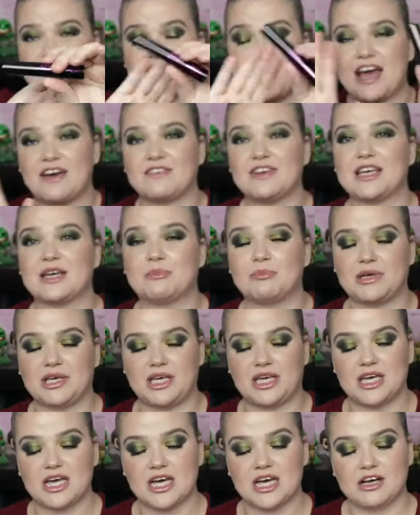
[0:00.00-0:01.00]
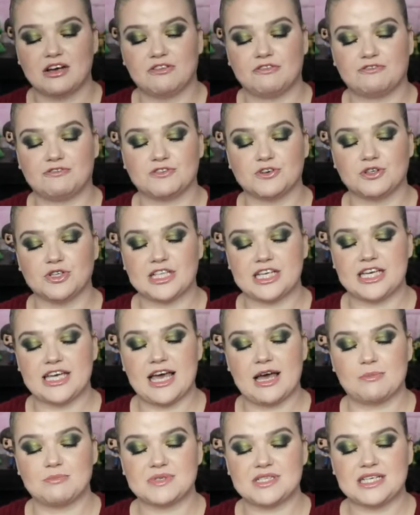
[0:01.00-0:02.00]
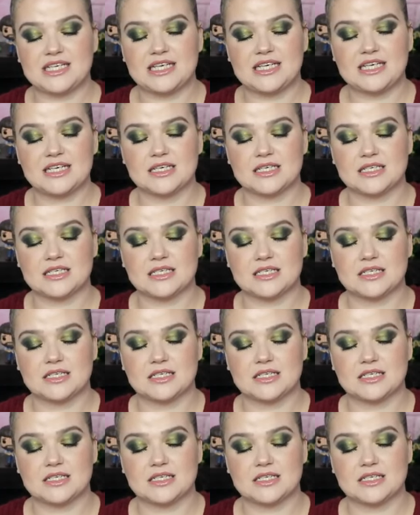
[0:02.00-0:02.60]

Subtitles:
of having it be fully empty, I'm